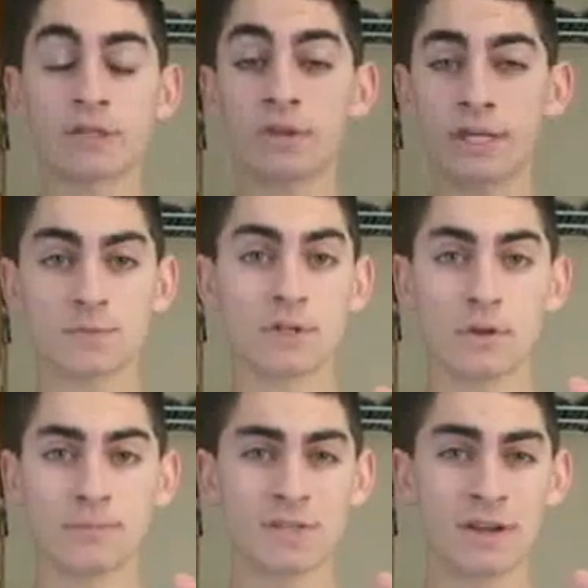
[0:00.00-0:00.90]
and you guys will know
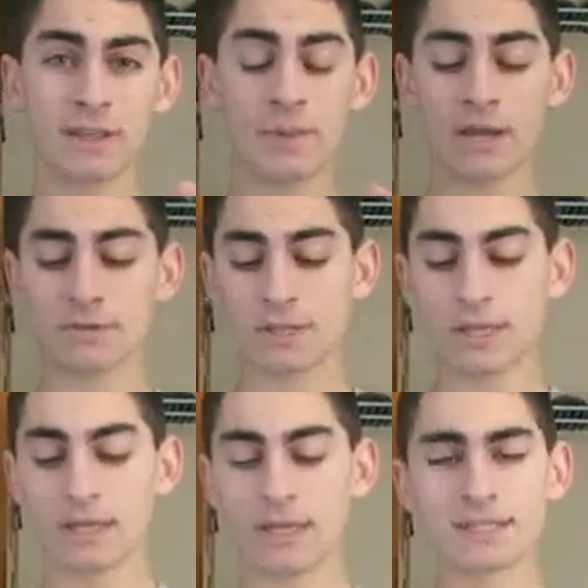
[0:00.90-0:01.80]
what I'm talking about.
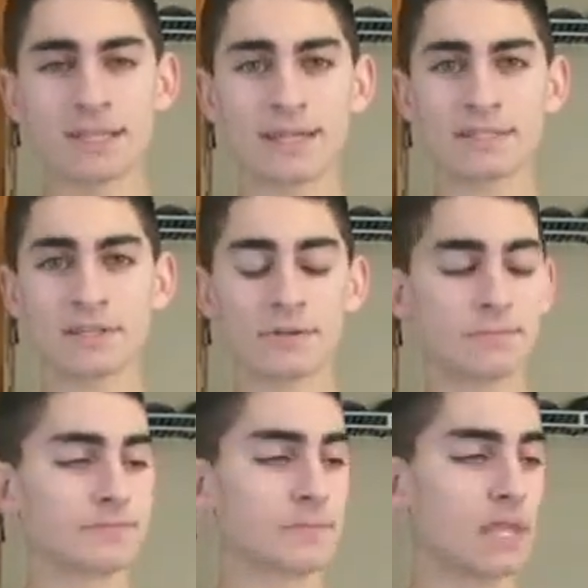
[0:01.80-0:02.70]
It's a lot easier.
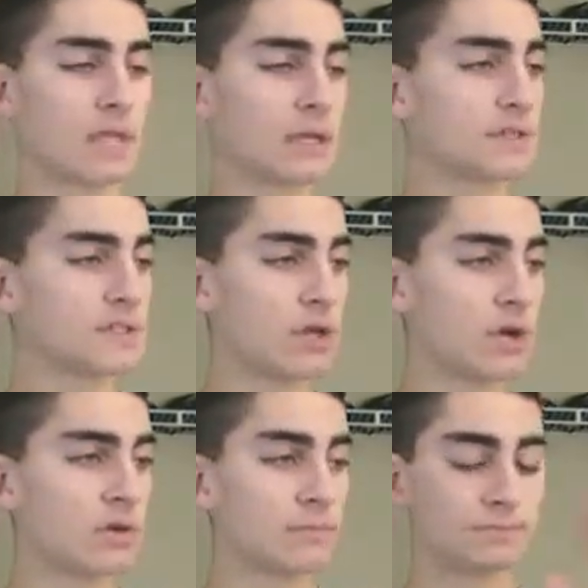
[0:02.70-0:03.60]

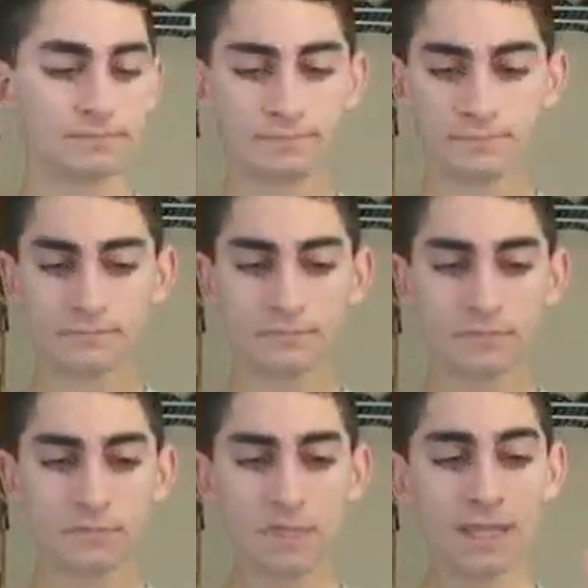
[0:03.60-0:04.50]
So
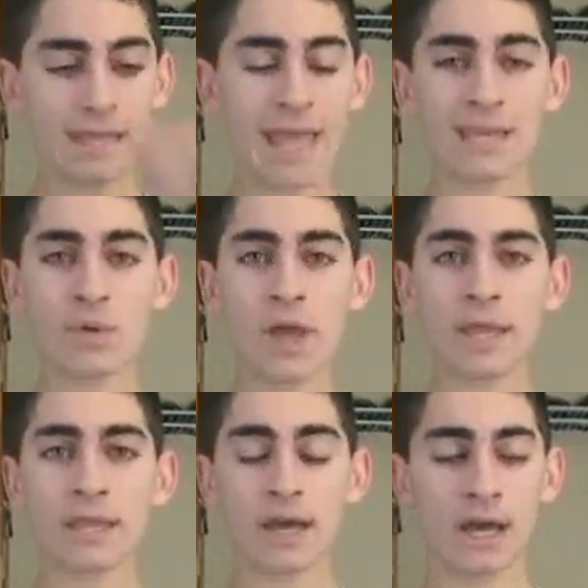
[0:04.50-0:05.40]

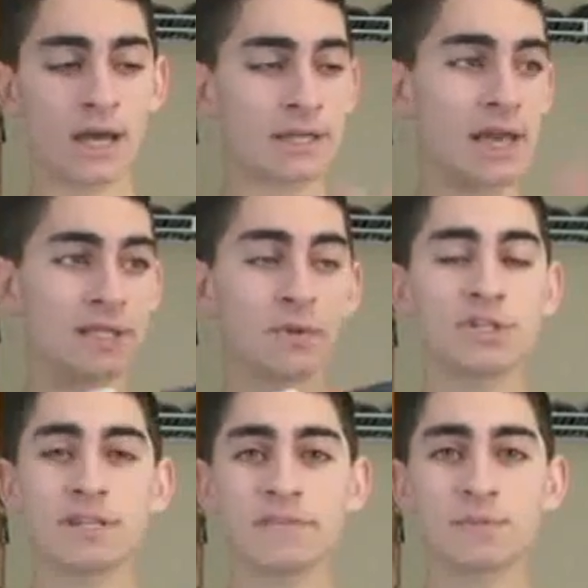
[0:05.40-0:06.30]
anyway, yeah, so I
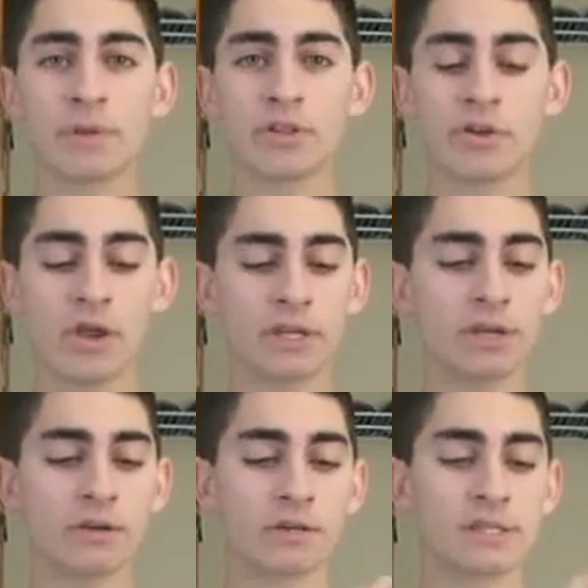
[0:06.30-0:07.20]
just have a speed loader on
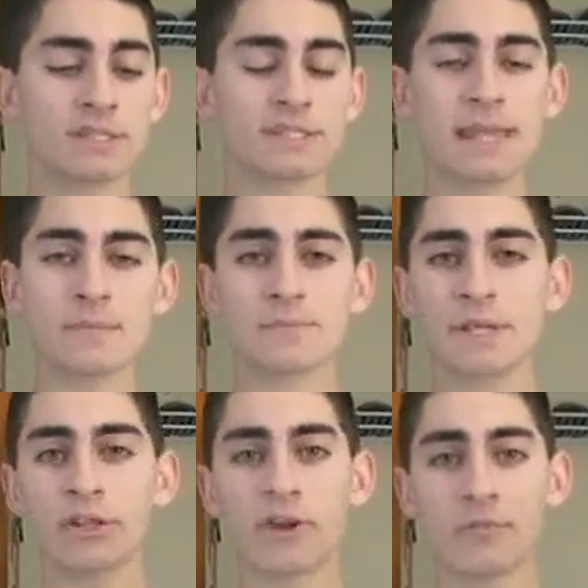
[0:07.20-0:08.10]
here. It's the same
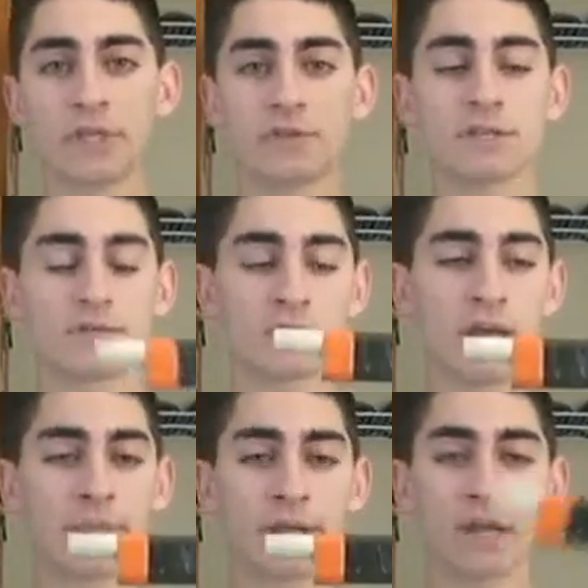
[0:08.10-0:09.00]
speed loader I've been using for a
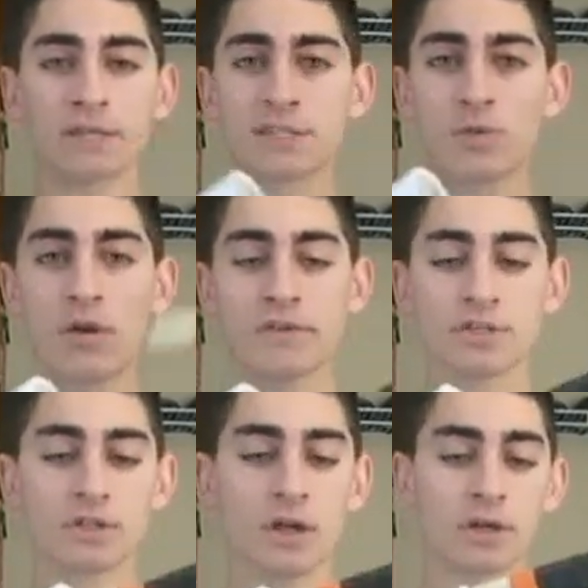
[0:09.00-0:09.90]
lot of my guns,
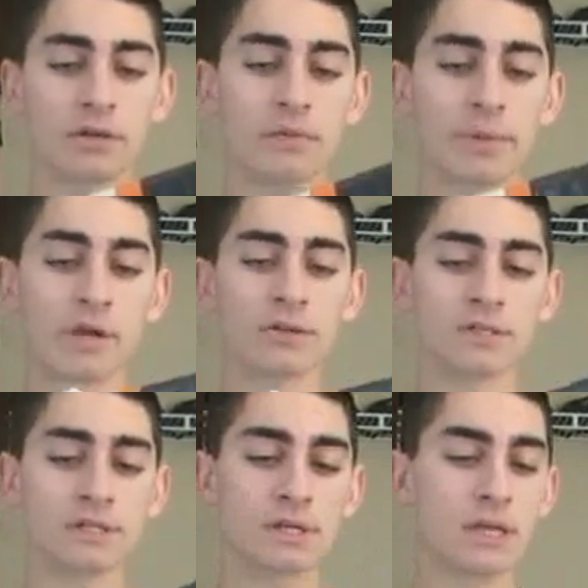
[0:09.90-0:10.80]
12-inch long
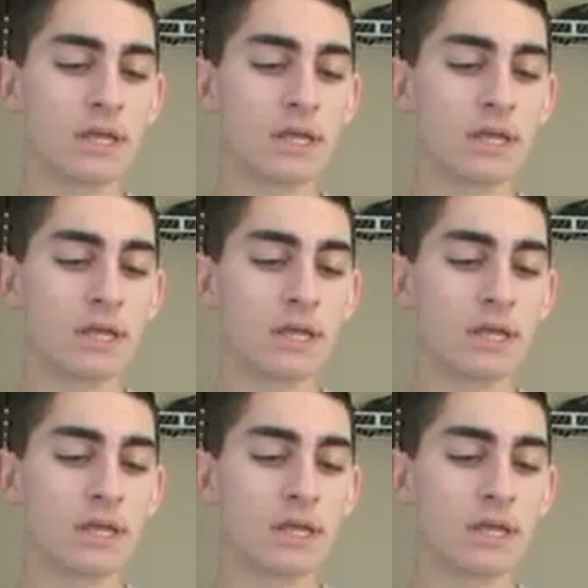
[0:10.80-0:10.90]
barrels.